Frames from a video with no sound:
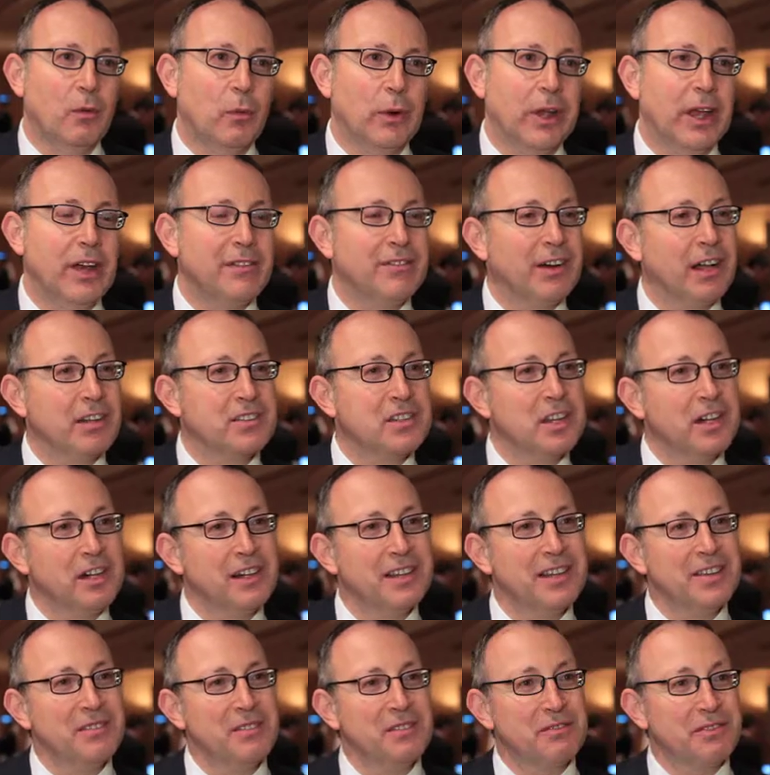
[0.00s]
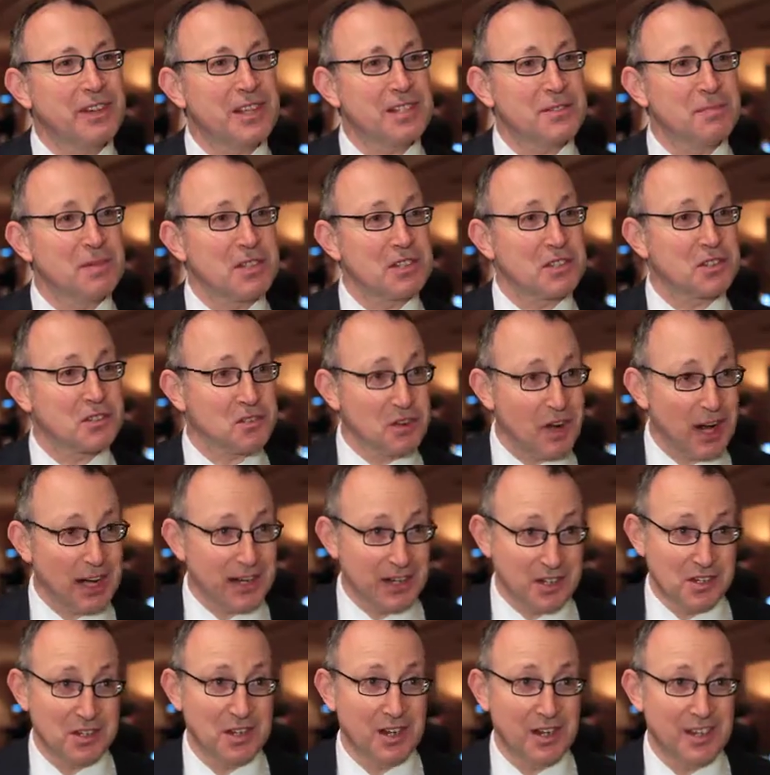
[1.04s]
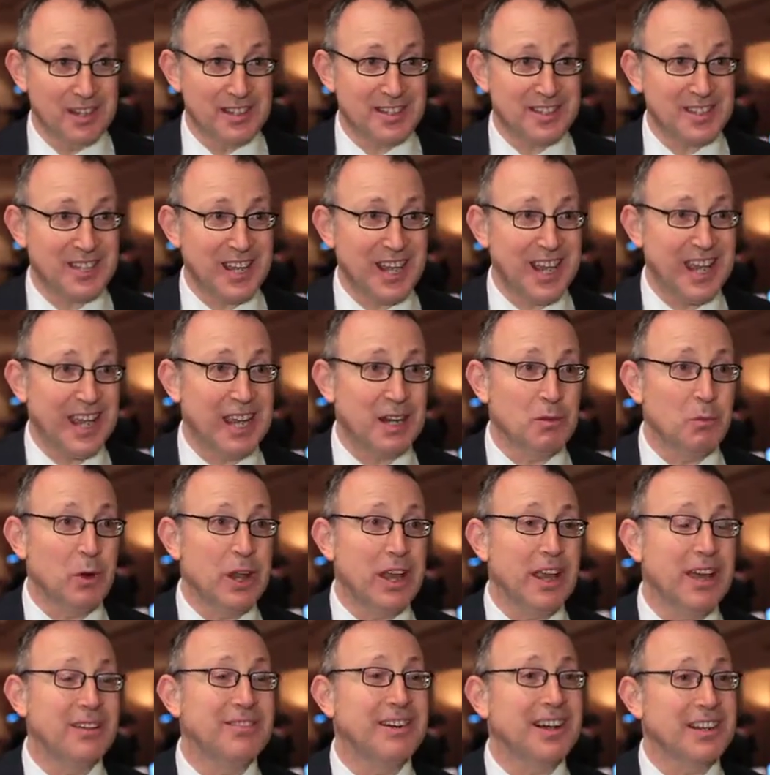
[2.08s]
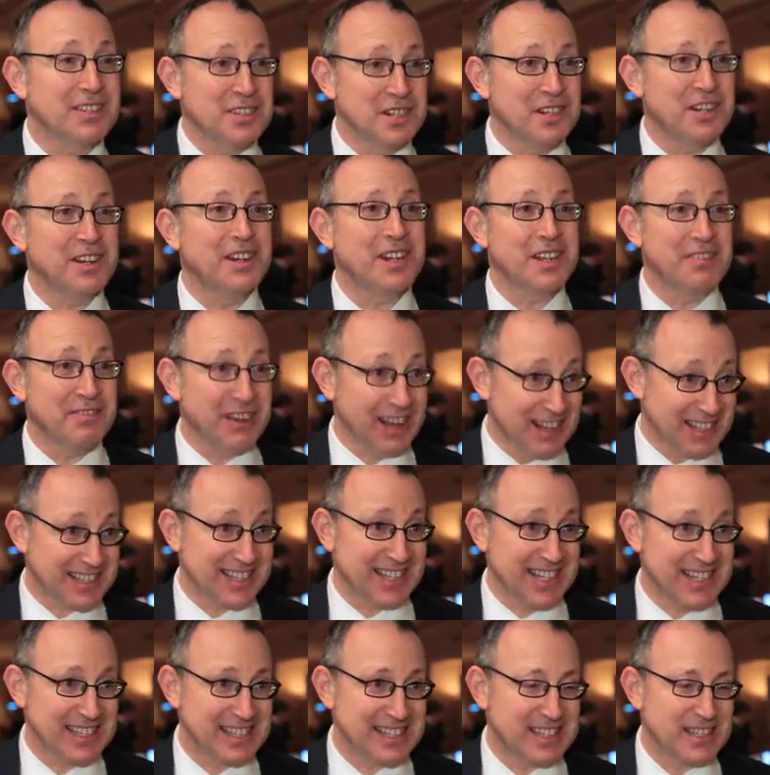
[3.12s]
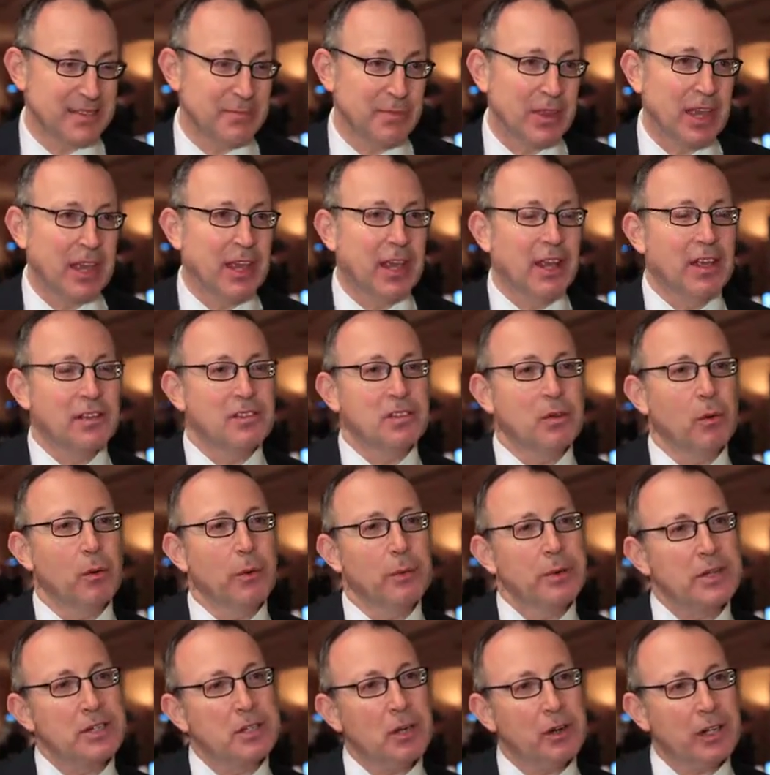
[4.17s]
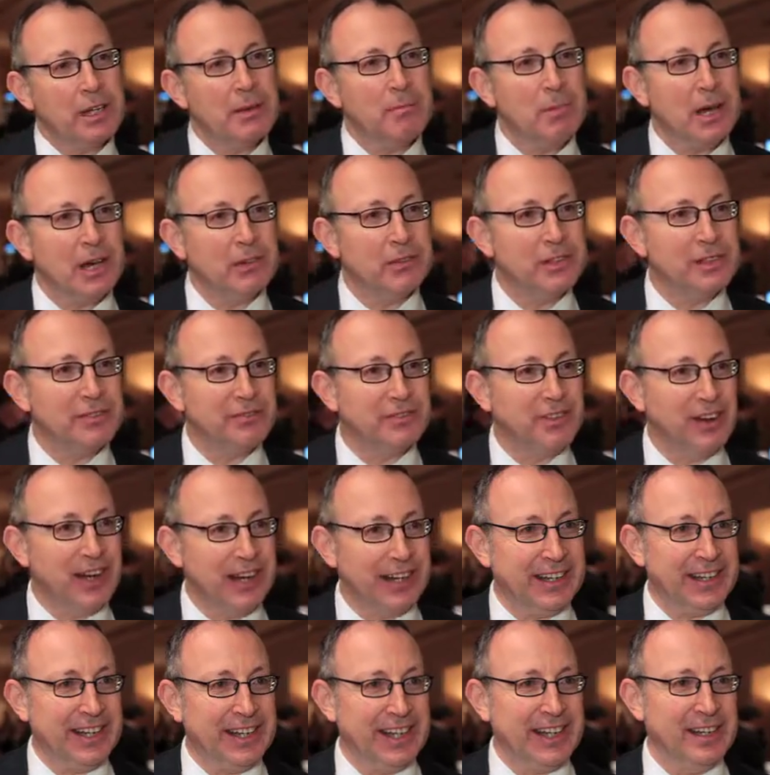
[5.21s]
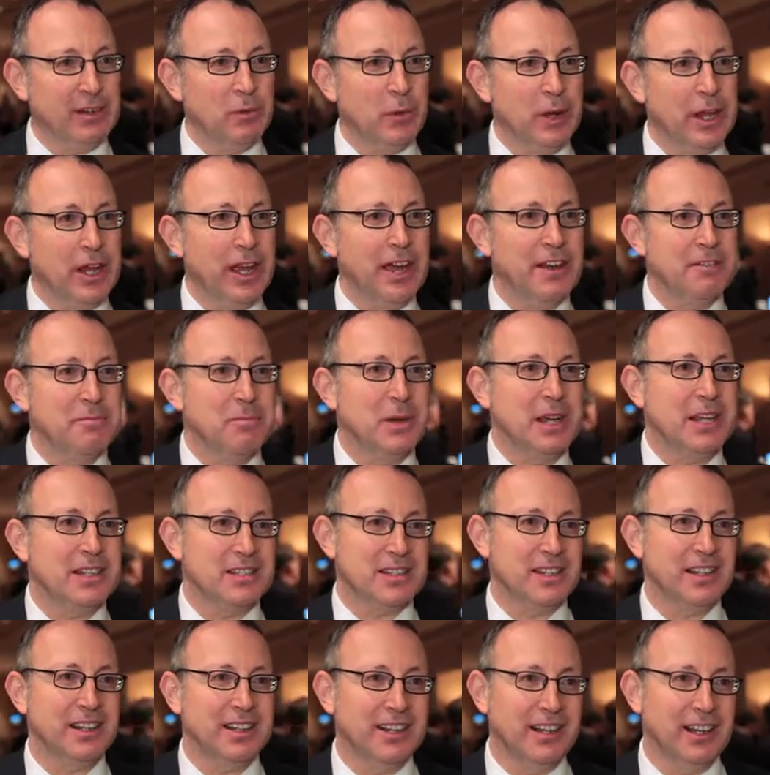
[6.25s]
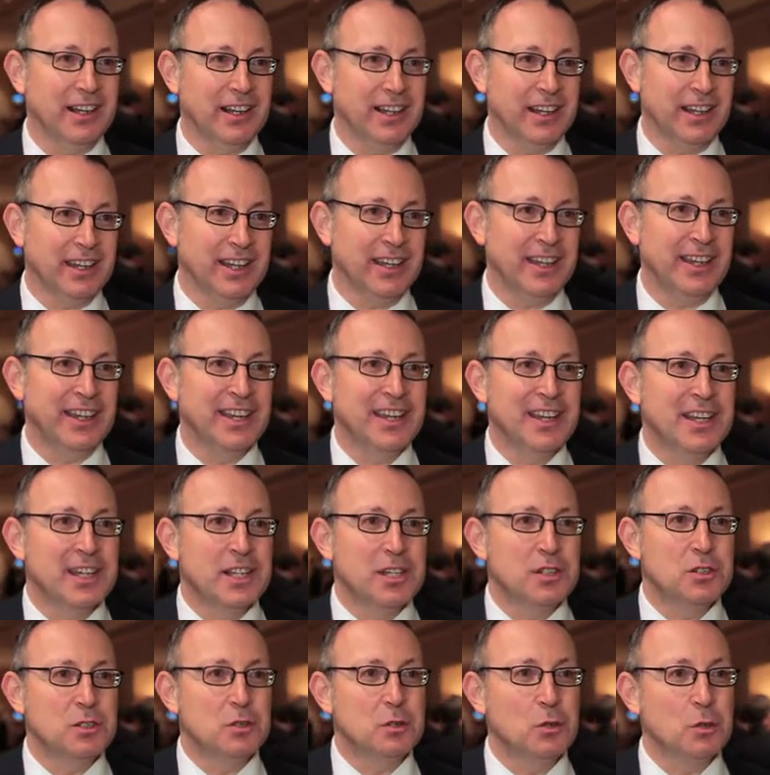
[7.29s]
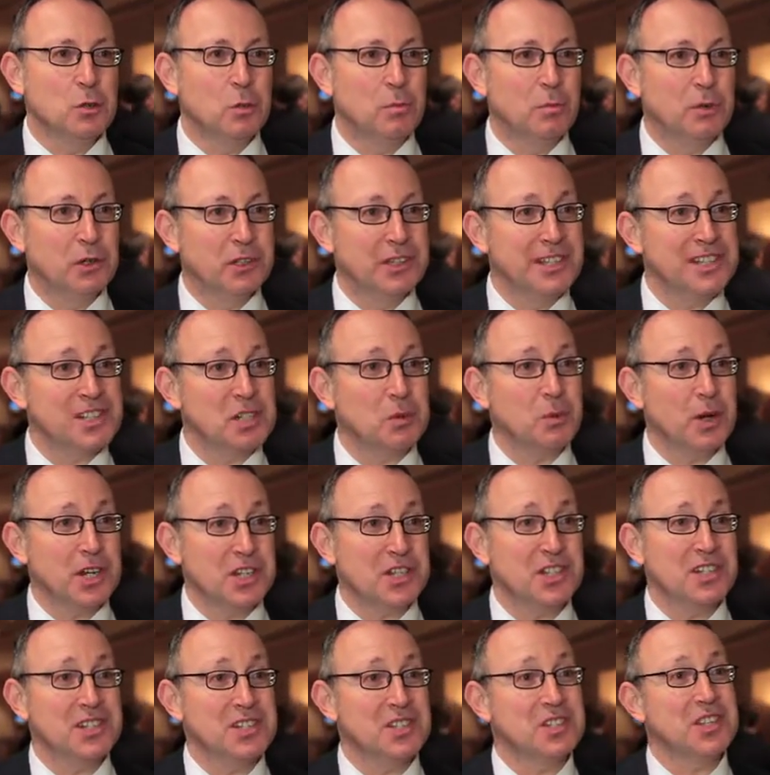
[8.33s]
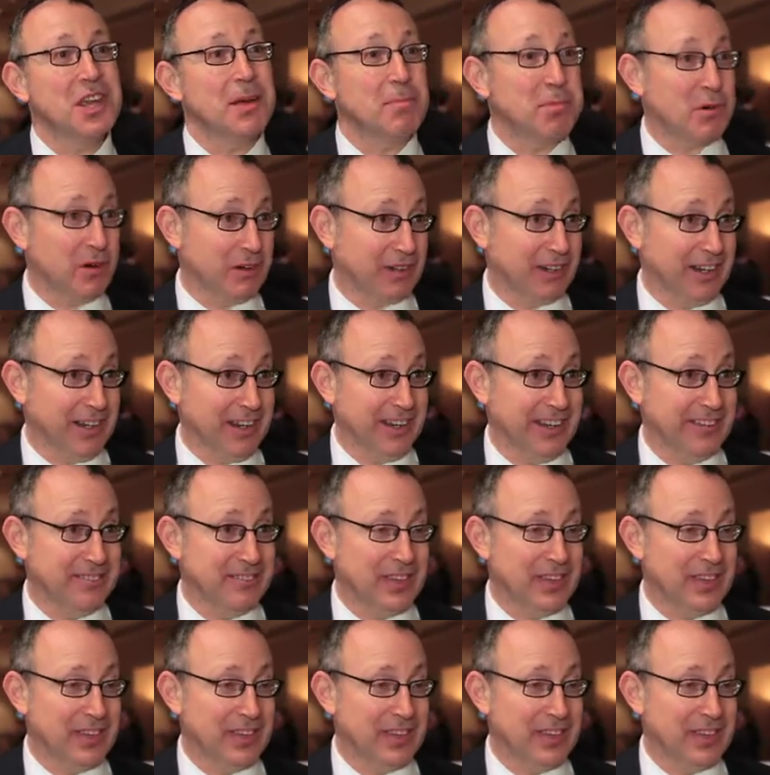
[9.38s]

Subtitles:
We have alternative investment strategies and we have alternative assets. So when we talk about defining, we have basically to put this question separately.